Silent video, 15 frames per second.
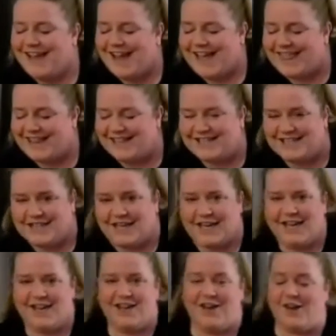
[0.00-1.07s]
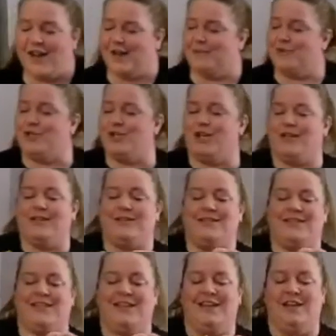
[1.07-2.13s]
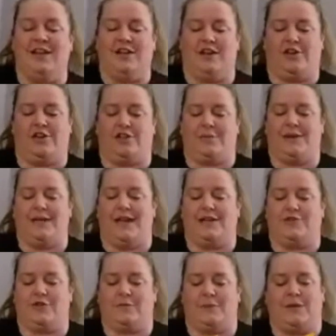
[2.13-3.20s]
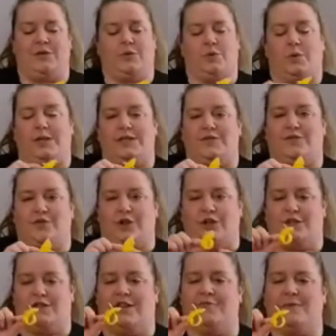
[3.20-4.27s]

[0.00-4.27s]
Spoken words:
And then today, I am just going to, gosh, I made an extra special twist for you today.